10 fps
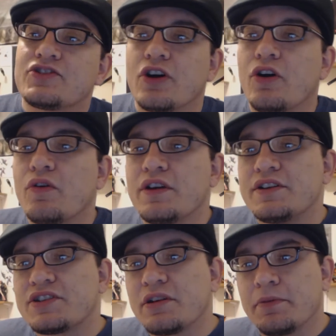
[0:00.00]
So
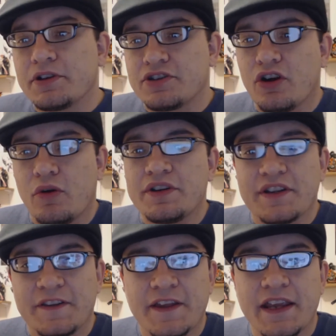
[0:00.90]
to to go
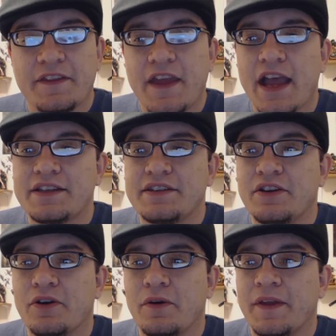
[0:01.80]
into think that
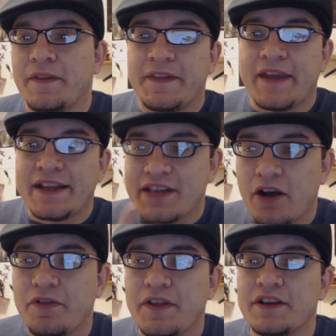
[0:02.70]
you know that, that that's
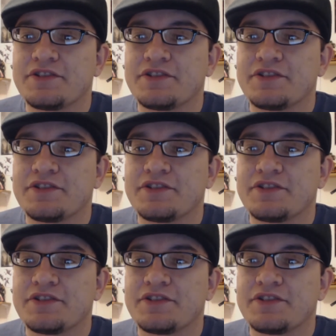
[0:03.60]
how